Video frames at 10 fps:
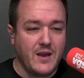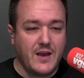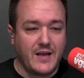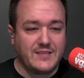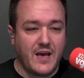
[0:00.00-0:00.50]

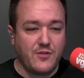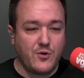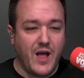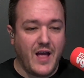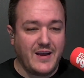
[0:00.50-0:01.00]
Knights had their
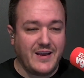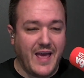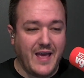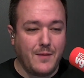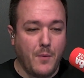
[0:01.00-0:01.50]

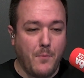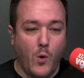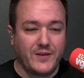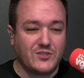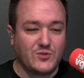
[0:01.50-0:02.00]
9-game
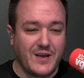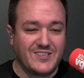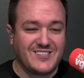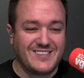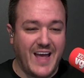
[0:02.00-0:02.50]
point
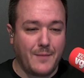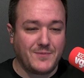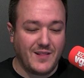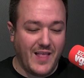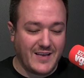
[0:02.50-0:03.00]
streak
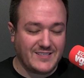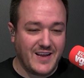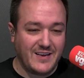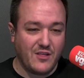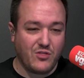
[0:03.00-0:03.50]
snapped last
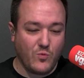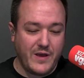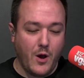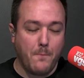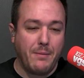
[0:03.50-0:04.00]
night in a
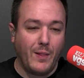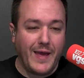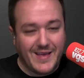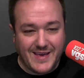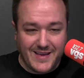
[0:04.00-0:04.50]
3-0
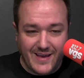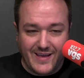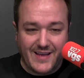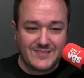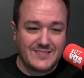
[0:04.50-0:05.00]
blanking
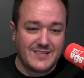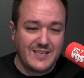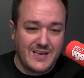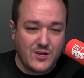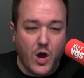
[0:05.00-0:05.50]
against
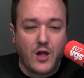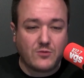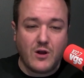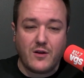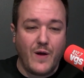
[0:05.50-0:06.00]
the
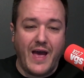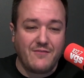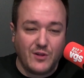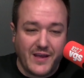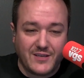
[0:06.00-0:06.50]
Colorado
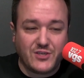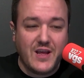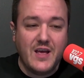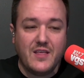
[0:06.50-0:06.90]
Avalanche.